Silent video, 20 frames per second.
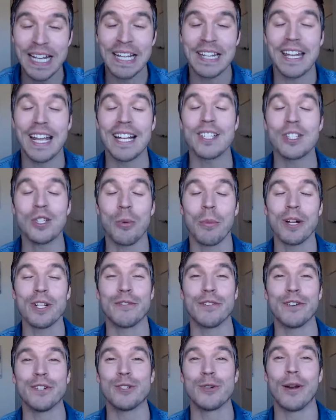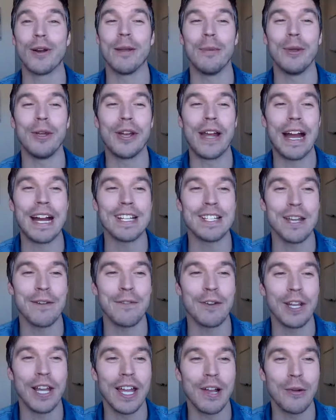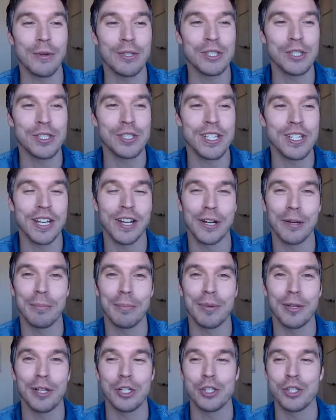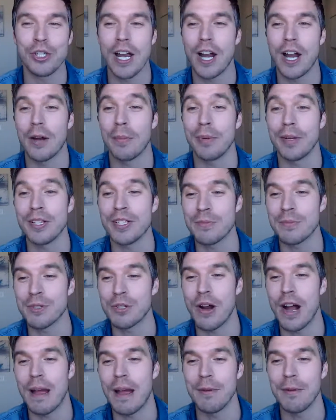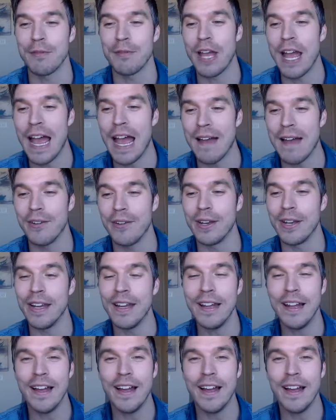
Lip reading: Thanks so much for joining me, you guys. If you like what you've seen here, please share, please subscribe if you haven't.